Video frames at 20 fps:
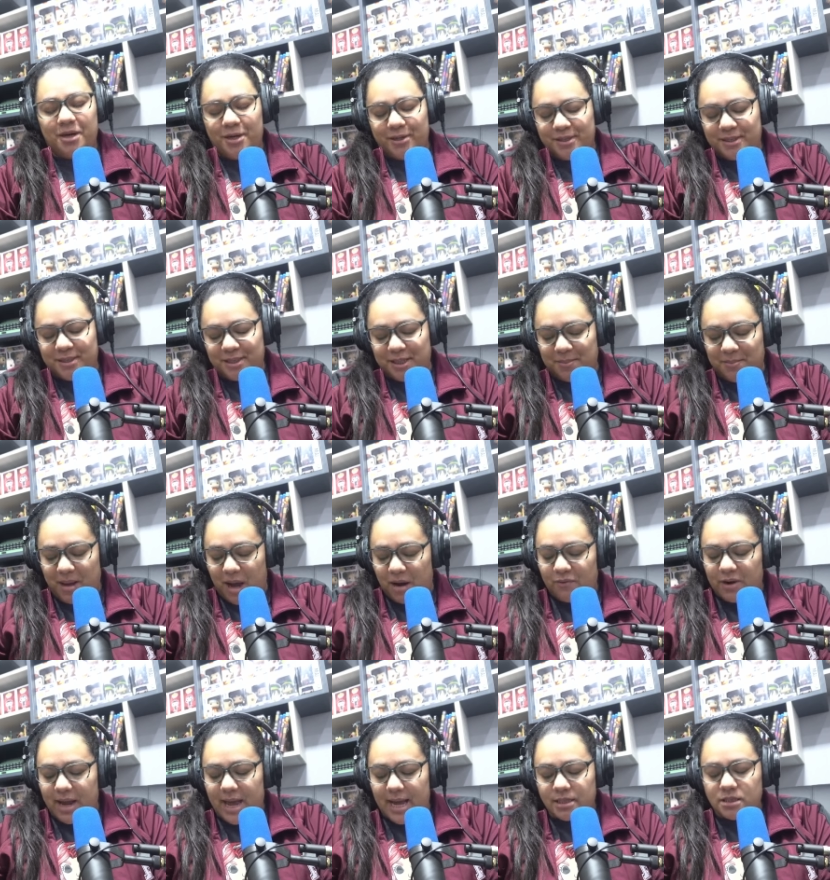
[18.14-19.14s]
to do my
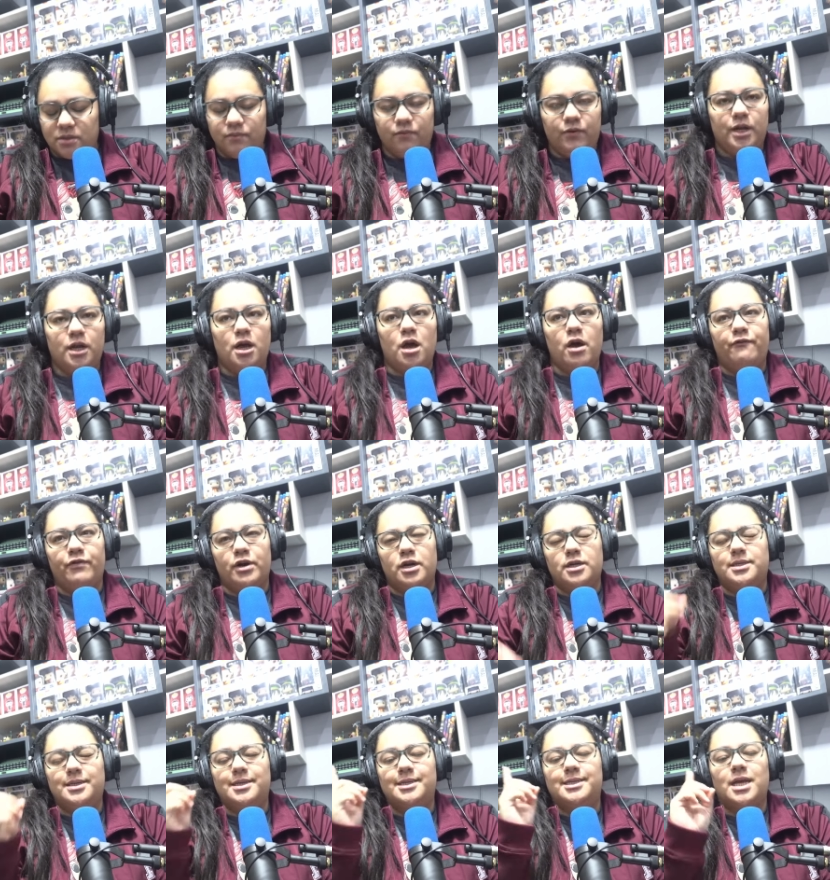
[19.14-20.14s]
reaction video for
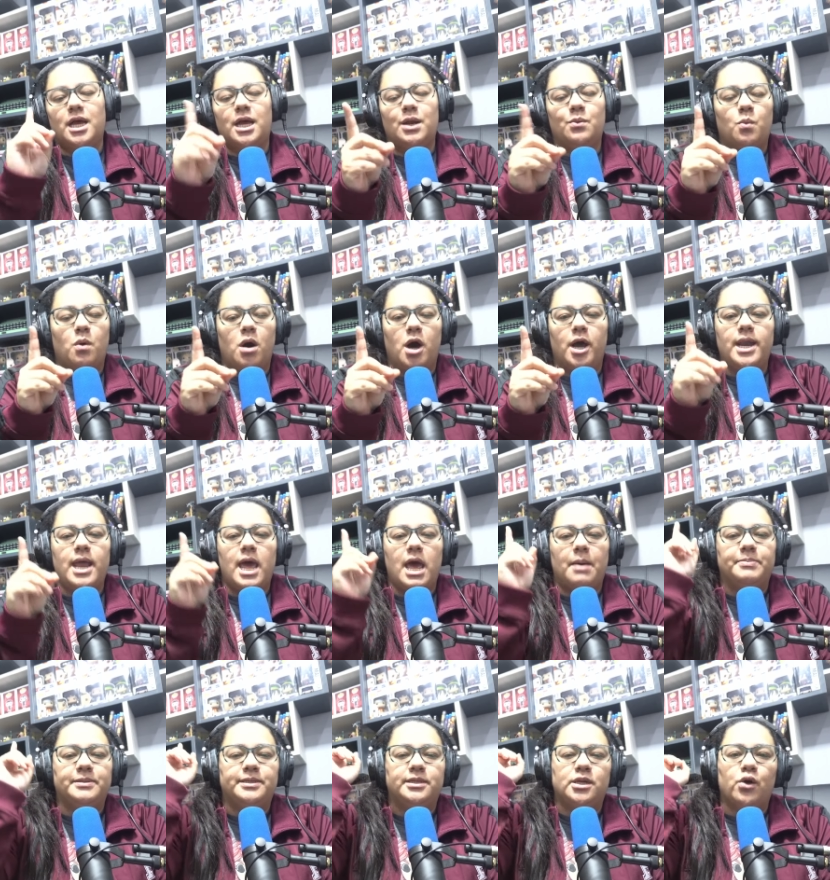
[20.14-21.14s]
season 1,
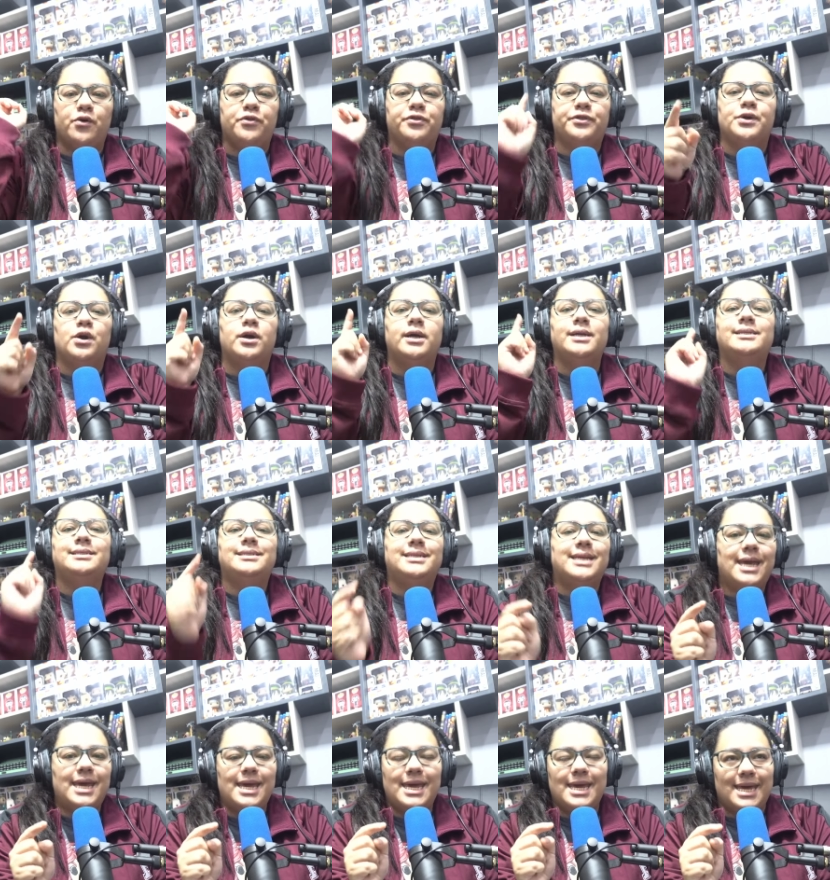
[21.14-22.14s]
episode
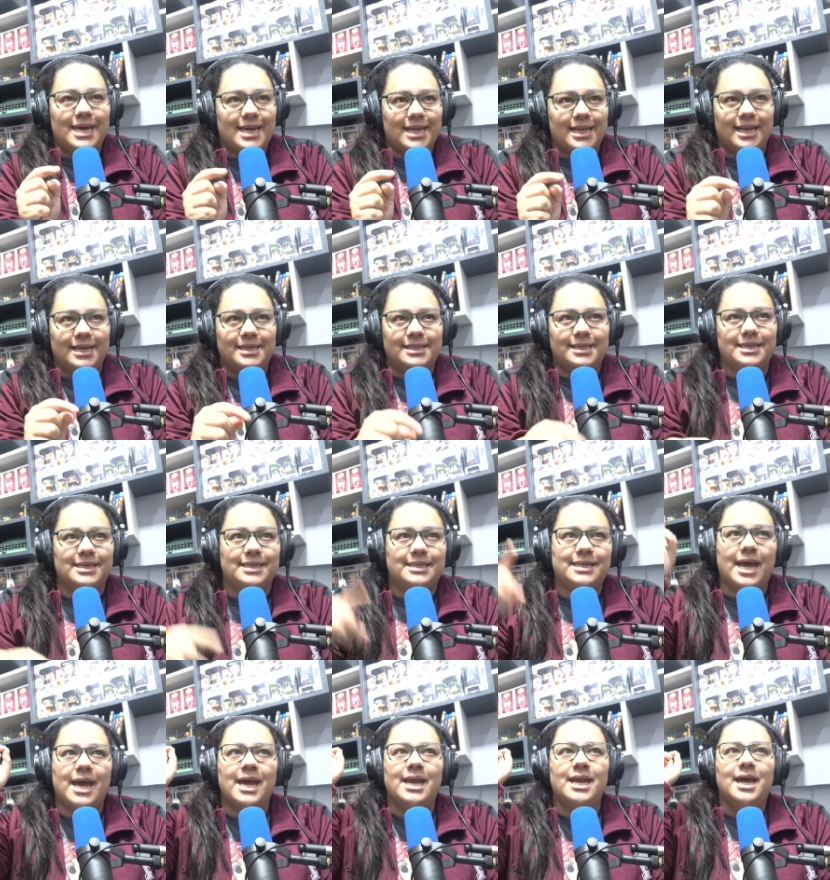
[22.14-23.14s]
13, the
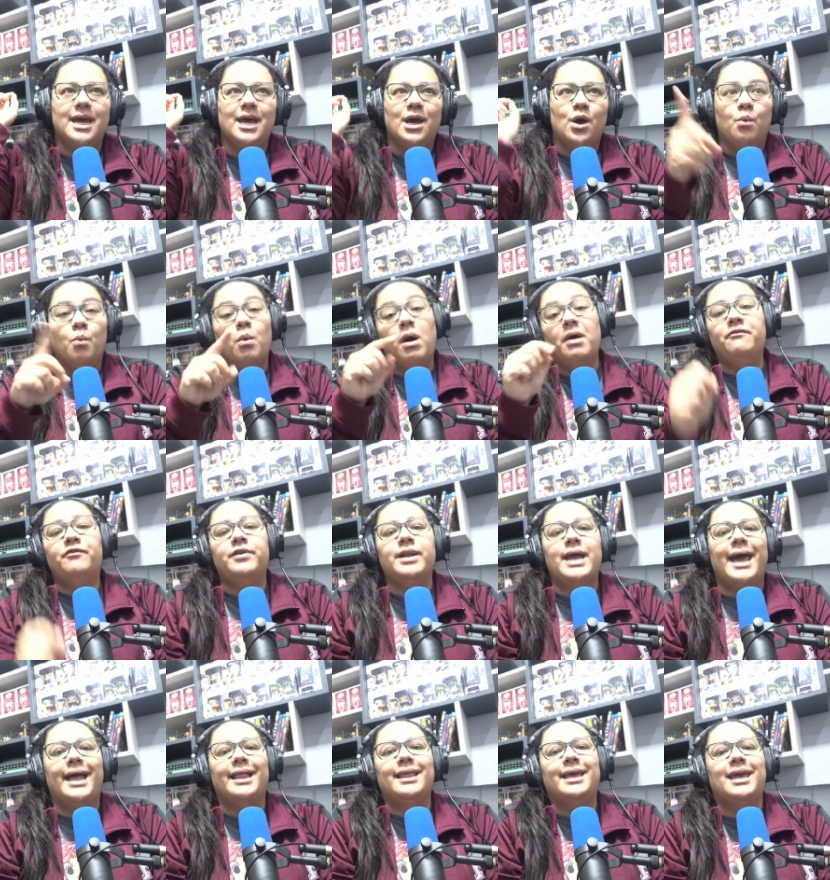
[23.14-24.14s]
season 1
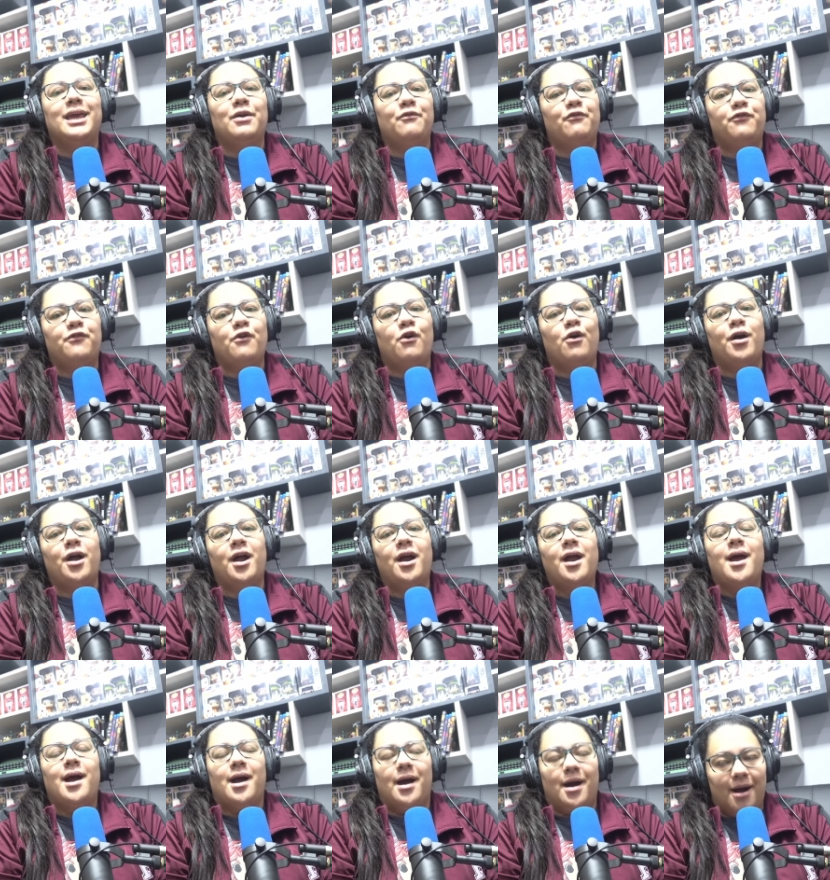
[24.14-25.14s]
finale for
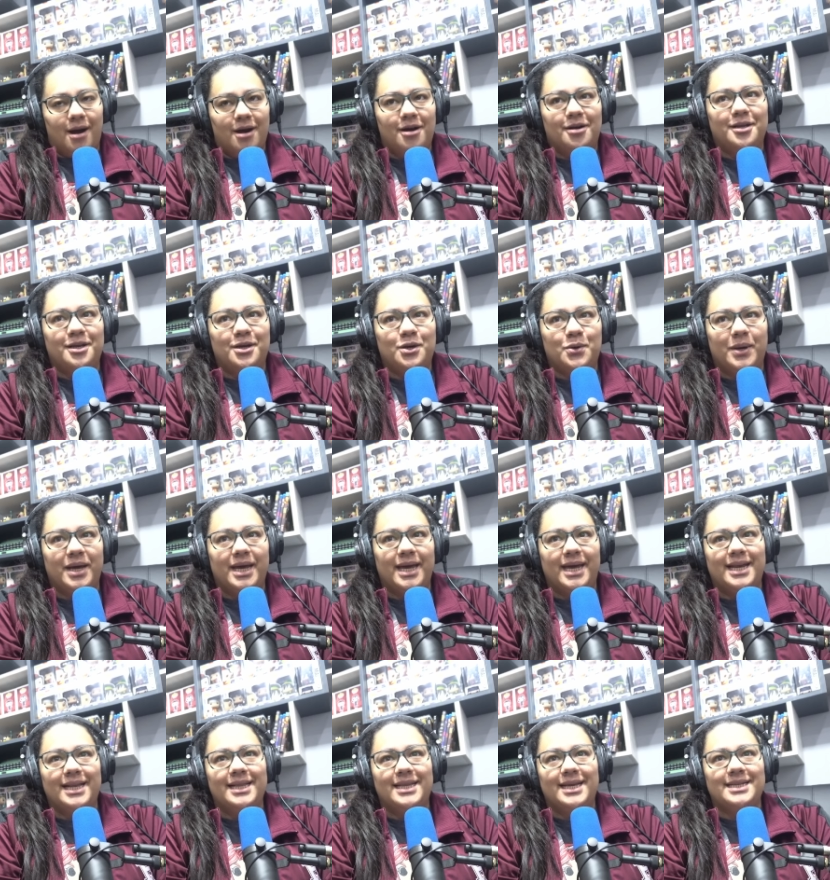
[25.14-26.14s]
Harley
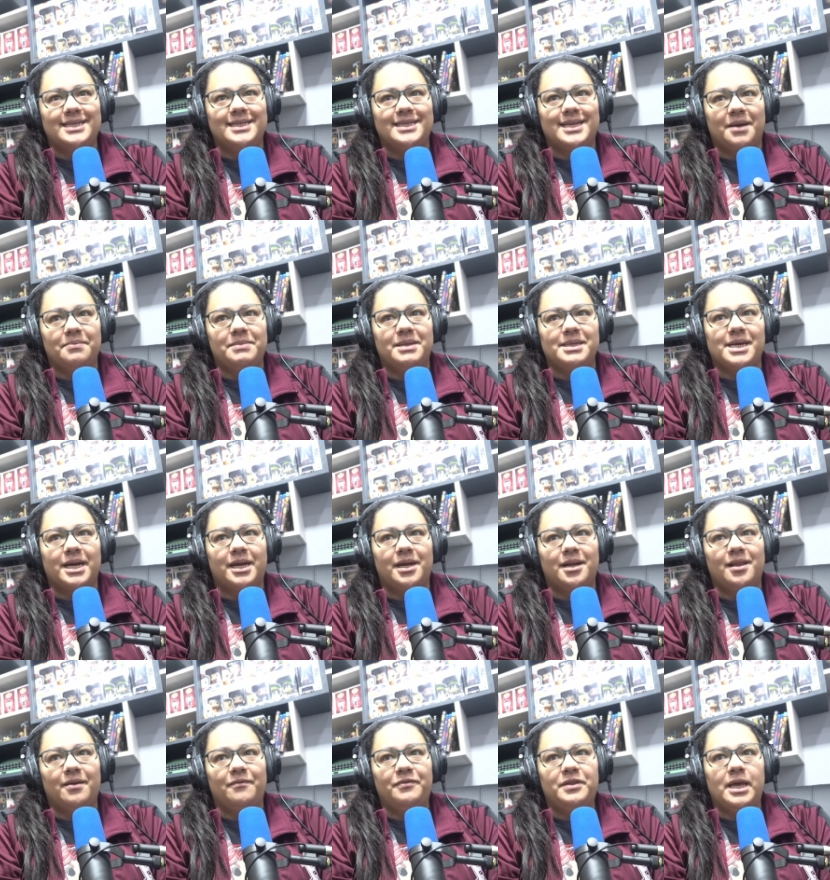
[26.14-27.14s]
Quinn. This time the
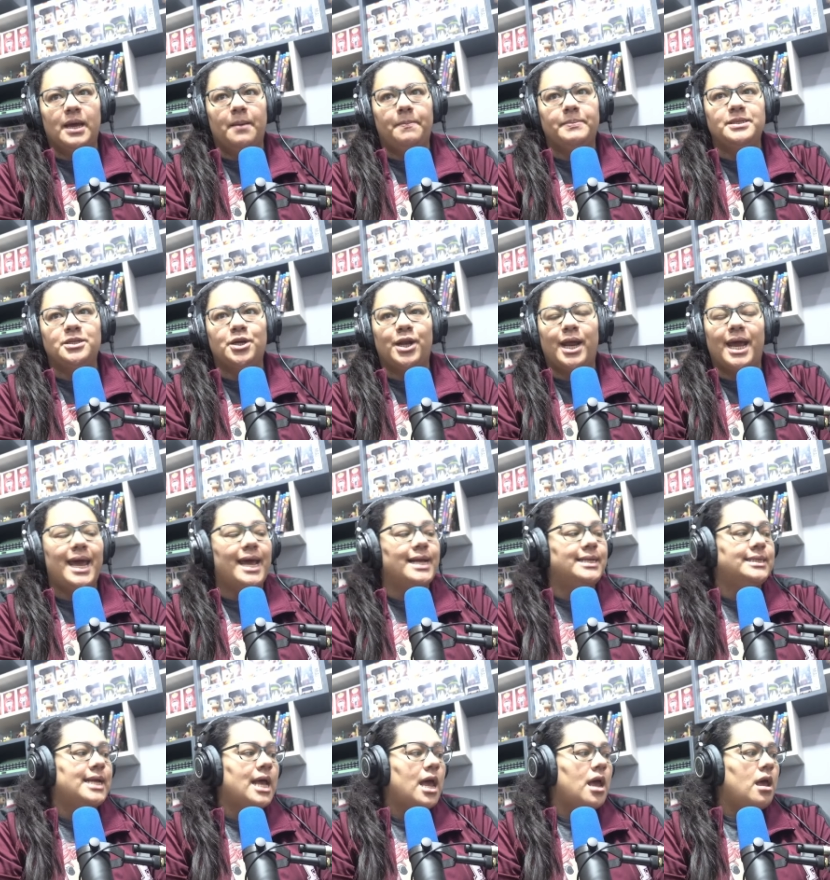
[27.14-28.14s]
title of the episode
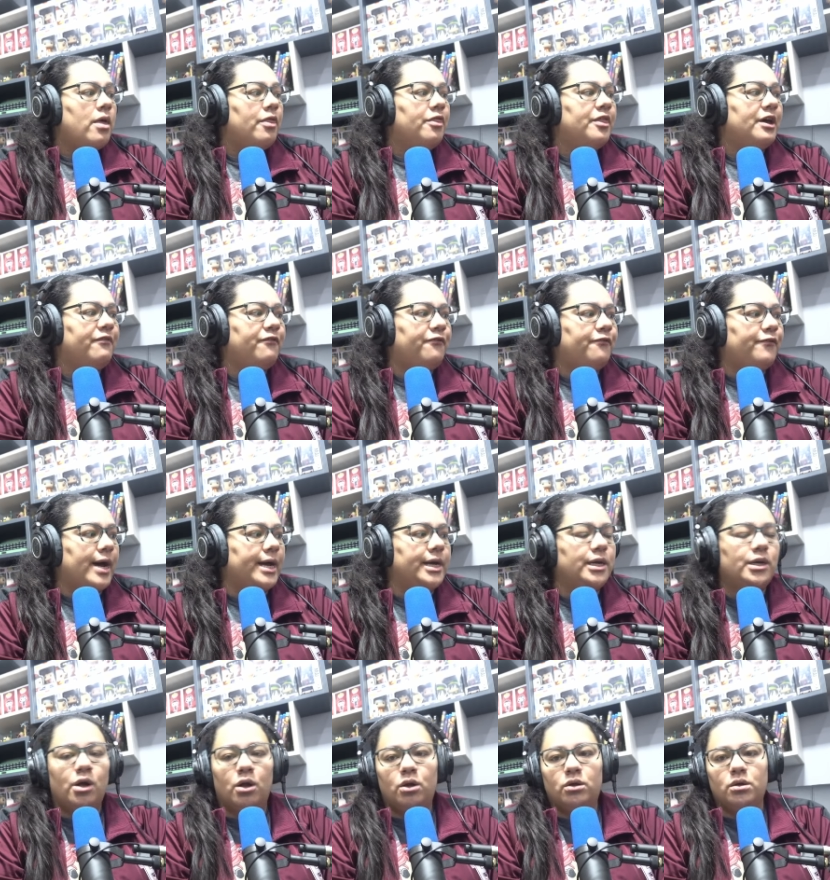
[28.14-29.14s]
is The
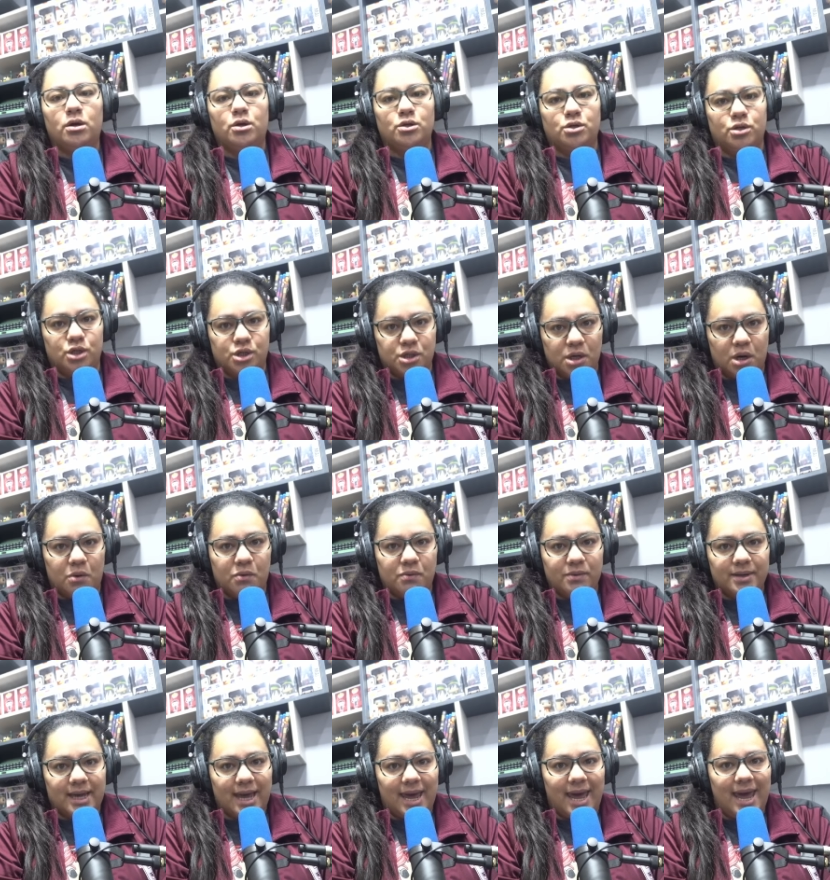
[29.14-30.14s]
Final
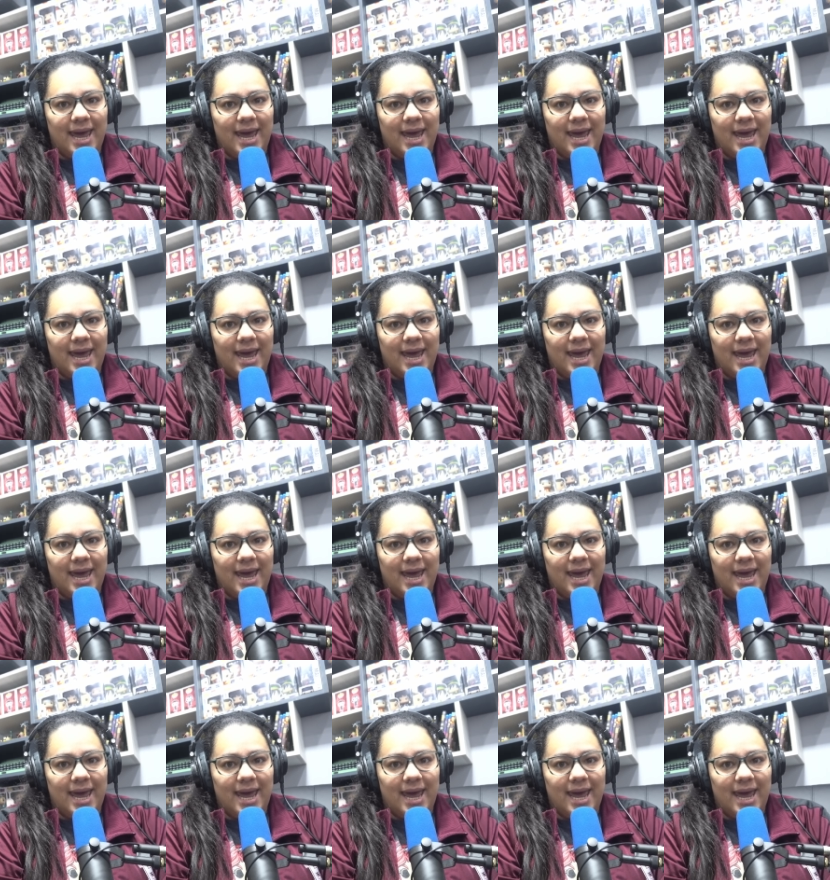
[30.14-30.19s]
Joke.